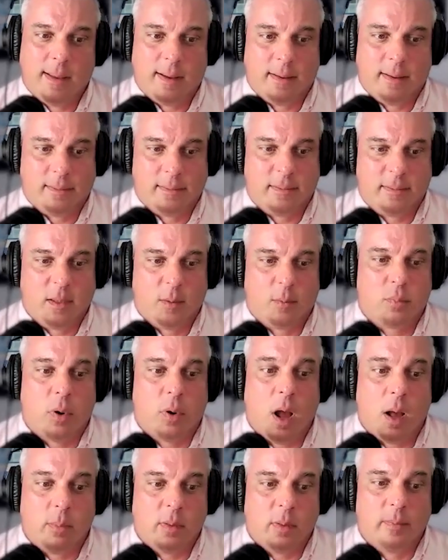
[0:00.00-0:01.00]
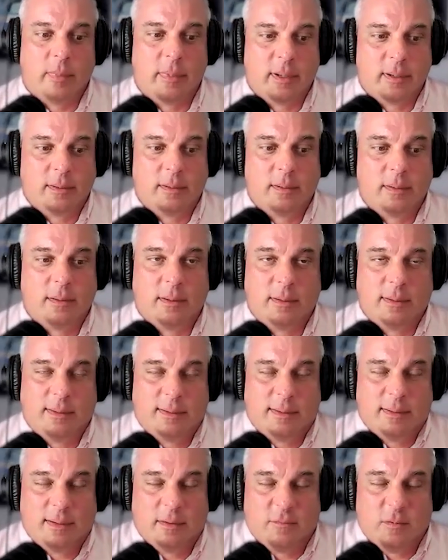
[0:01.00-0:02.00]
And the problem that
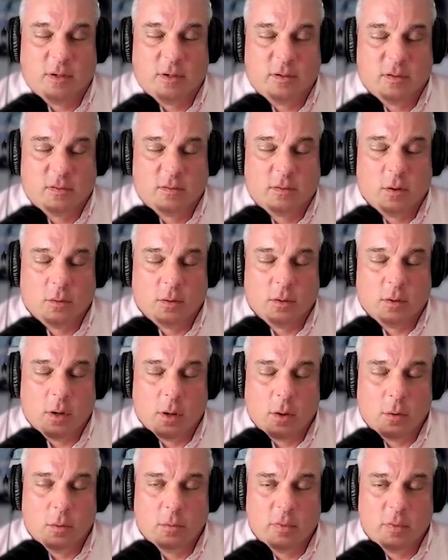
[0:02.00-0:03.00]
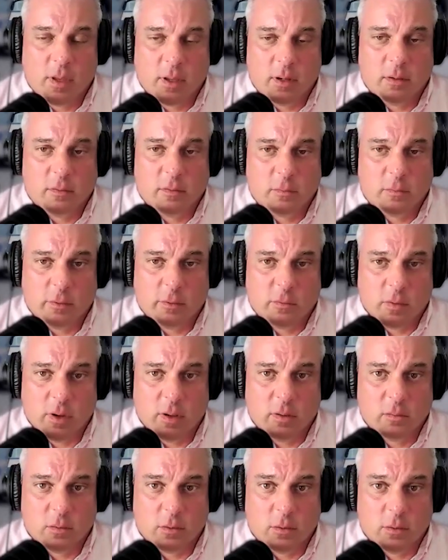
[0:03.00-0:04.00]
if you just don't know the industry
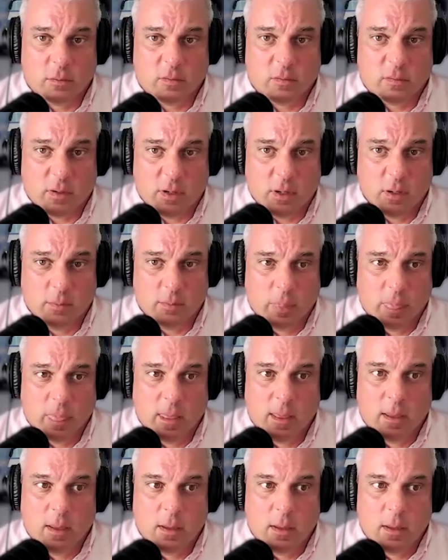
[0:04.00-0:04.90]
trends or don't see them,